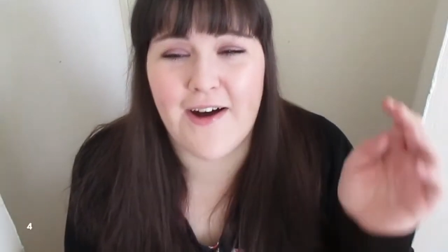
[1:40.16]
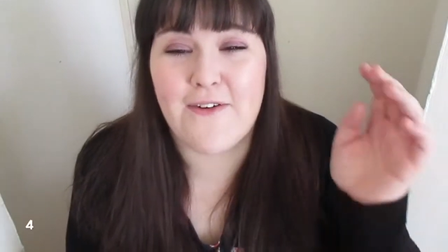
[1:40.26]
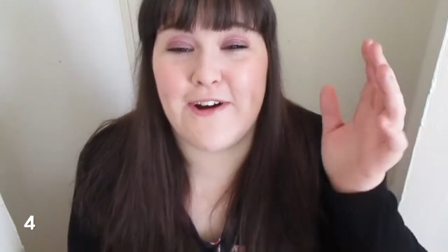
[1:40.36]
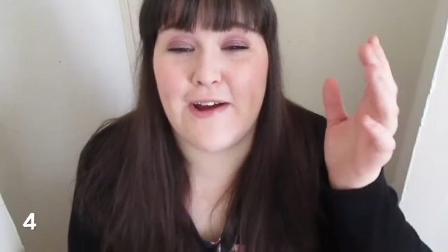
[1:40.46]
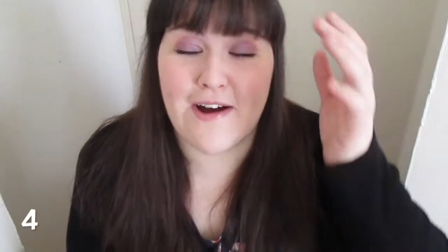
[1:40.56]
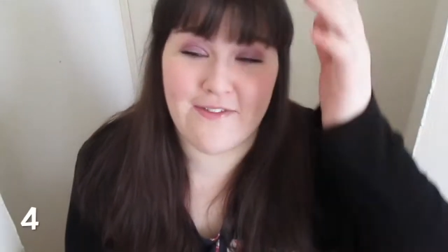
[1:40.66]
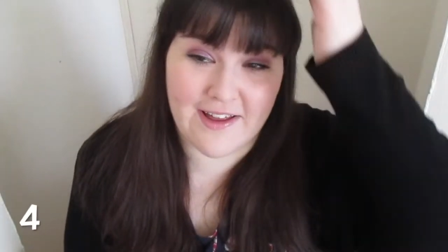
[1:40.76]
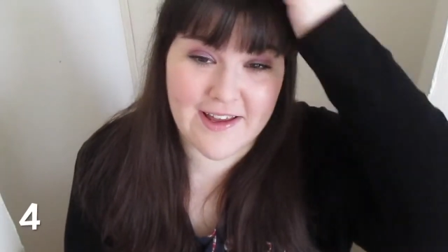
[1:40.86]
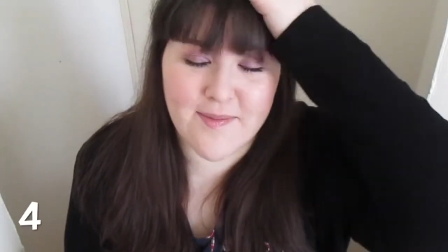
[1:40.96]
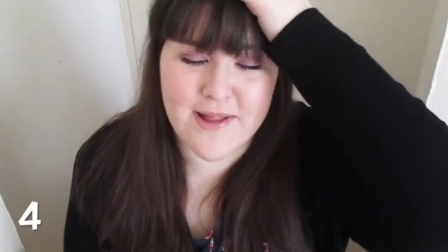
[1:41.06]
Oh no, I've
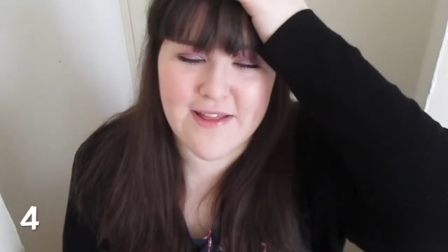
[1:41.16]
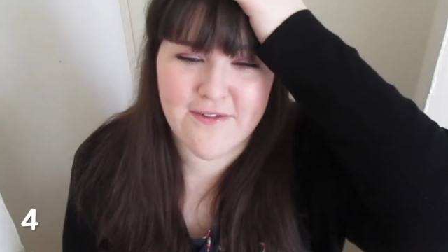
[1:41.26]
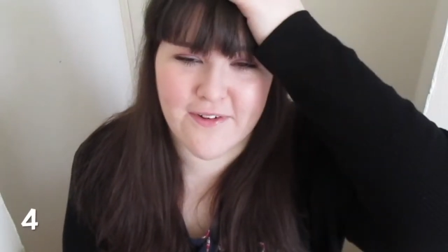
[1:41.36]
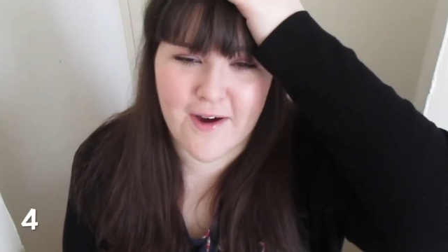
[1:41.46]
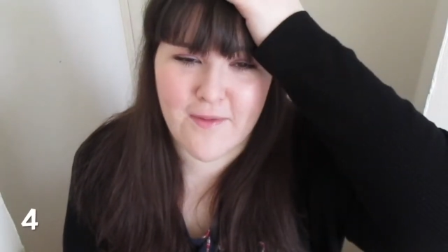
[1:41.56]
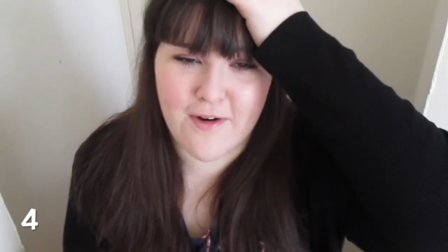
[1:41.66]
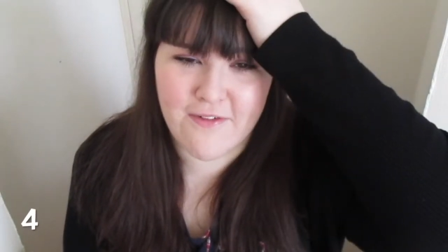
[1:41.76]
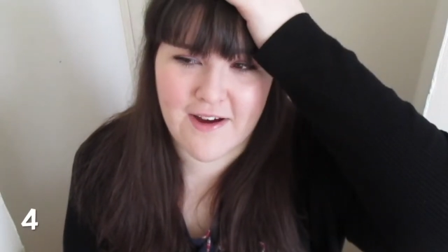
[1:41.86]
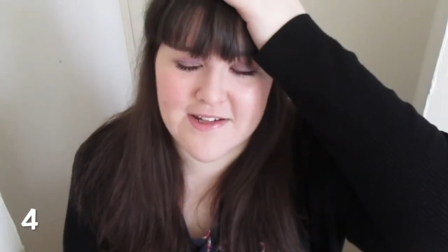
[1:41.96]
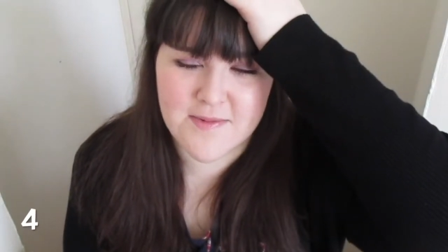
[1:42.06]
like completely forgot what
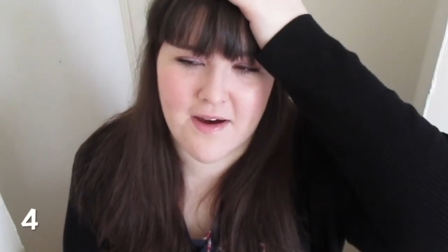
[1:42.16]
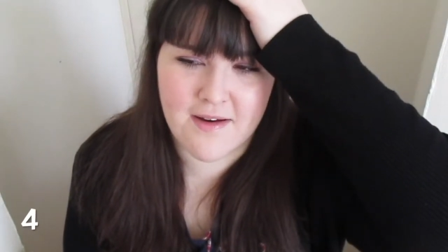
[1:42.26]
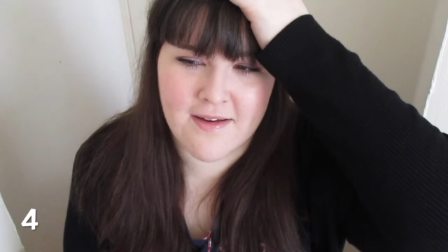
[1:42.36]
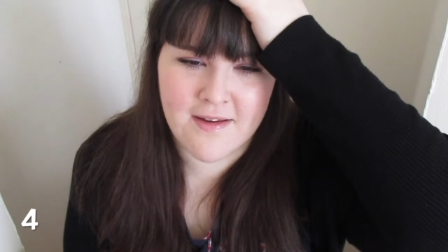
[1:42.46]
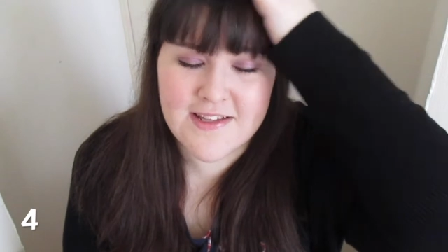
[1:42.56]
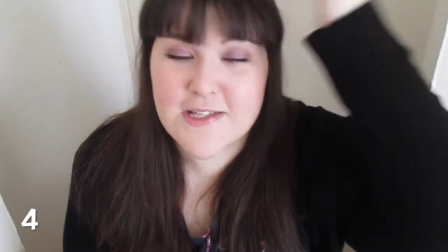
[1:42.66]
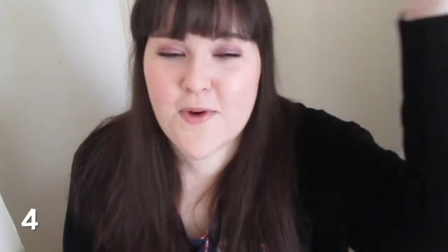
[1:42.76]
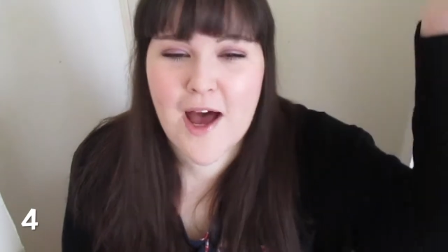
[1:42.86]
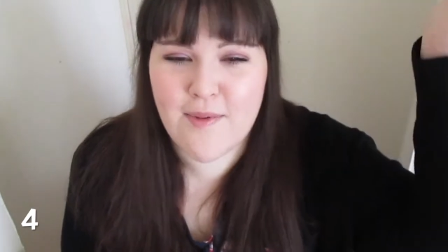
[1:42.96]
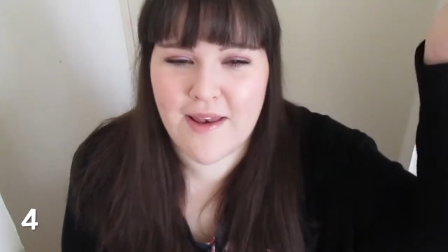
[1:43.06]
fact I'm on. This is
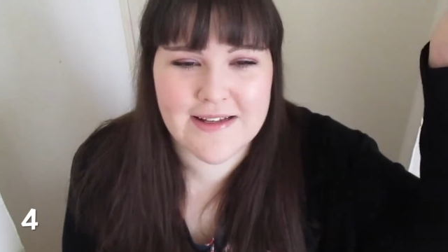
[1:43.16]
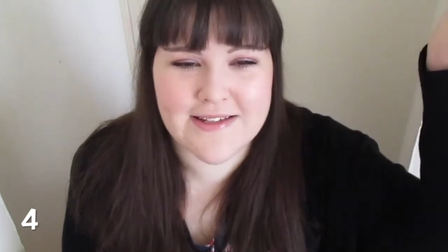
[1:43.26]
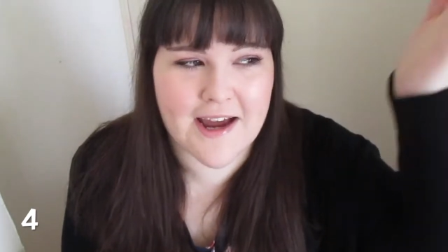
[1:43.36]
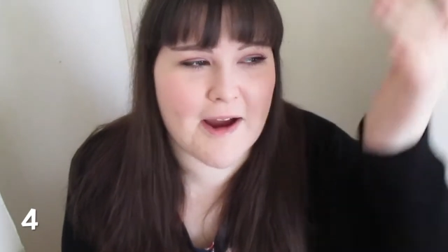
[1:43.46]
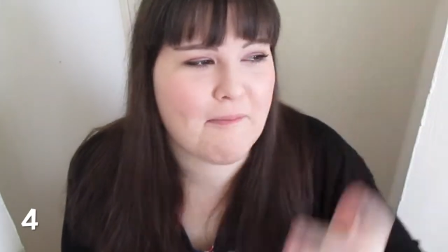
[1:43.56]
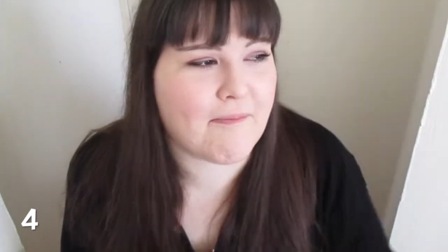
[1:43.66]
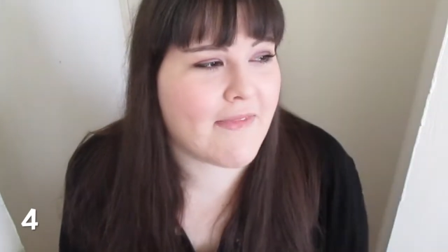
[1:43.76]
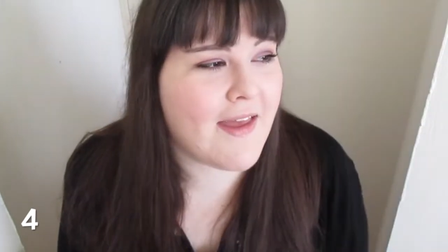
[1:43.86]
what happened last time.